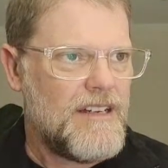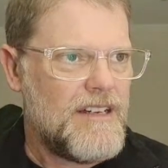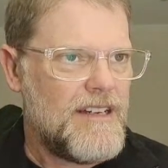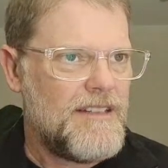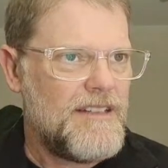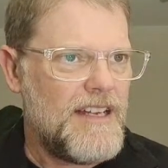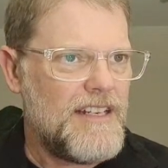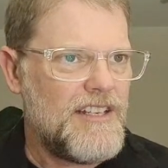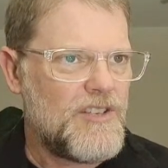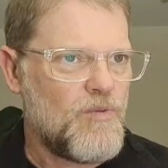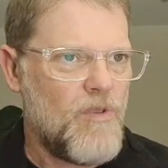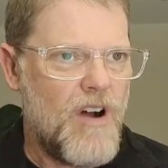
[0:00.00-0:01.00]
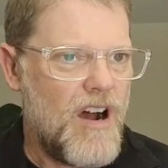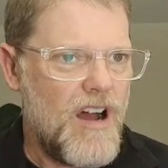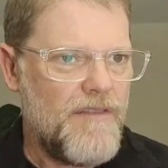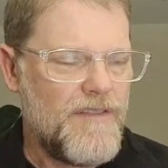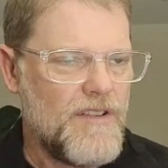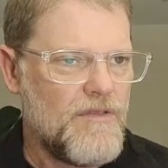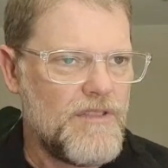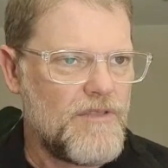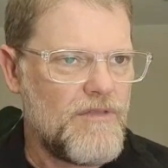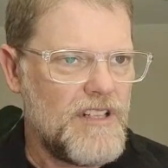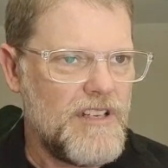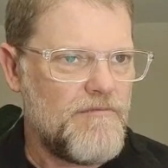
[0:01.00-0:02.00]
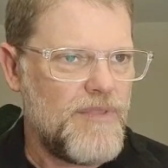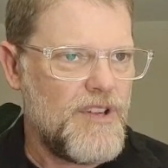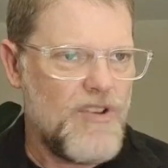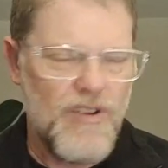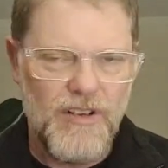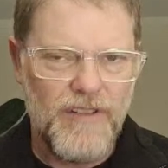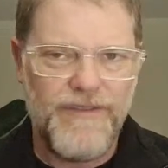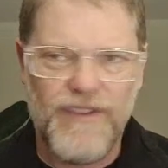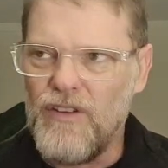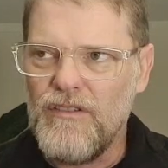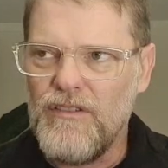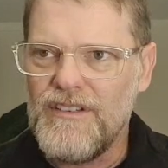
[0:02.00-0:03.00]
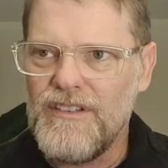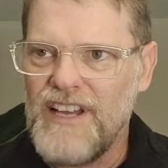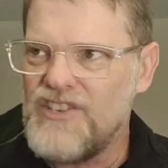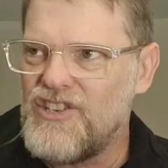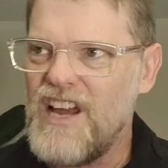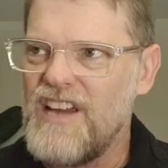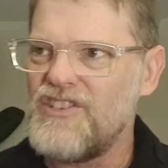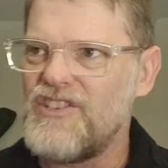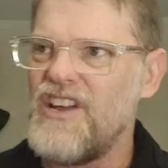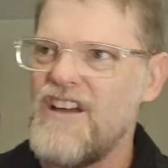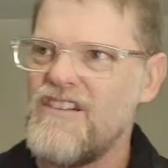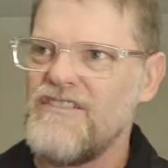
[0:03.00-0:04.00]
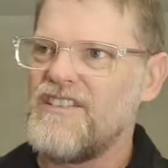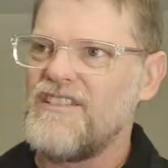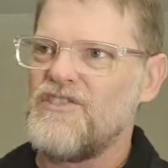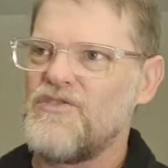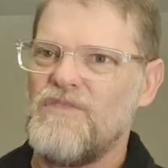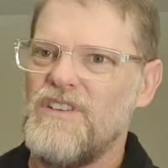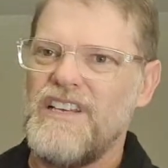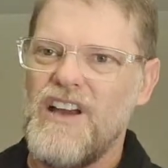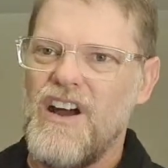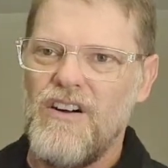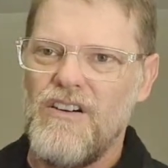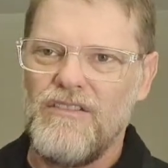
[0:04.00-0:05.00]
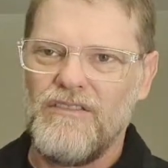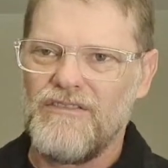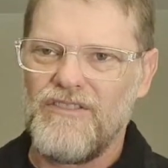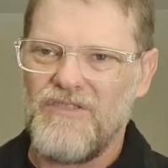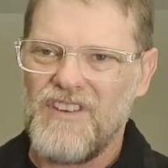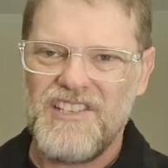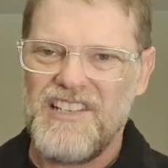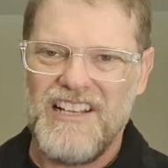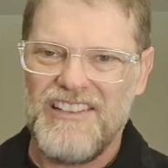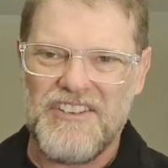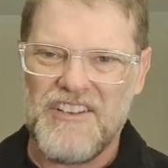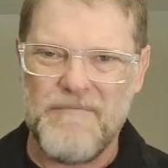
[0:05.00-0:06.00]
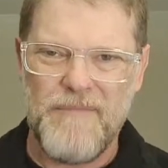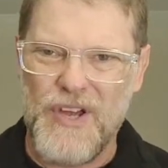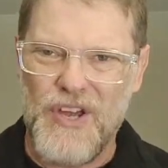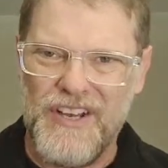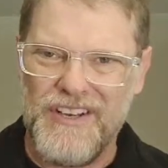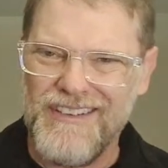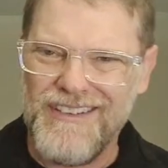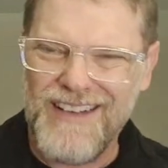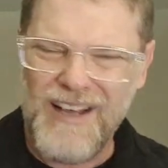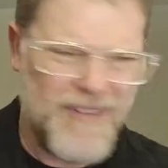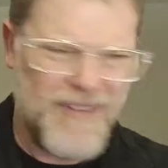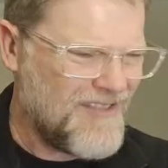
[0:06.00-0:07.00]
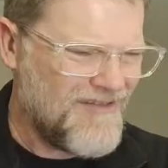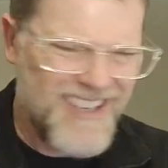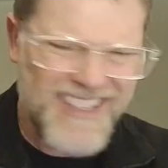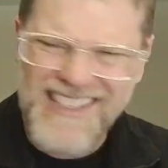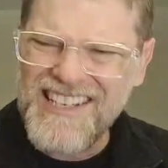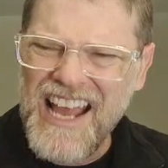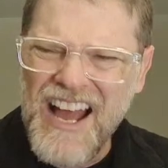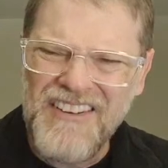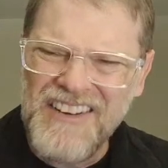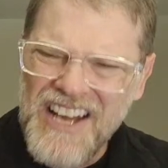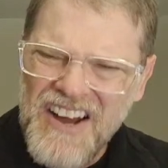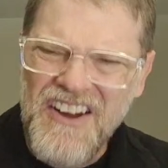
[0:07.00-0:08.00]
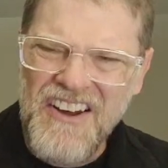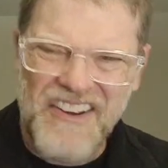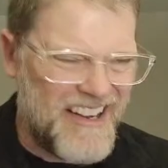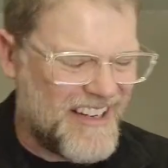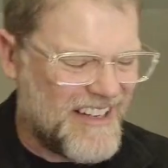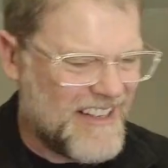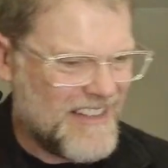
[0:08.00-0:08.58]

And then his wife, who was really beautiful, they changed her into this really old, crusty looking bird. I'm like, what's going on?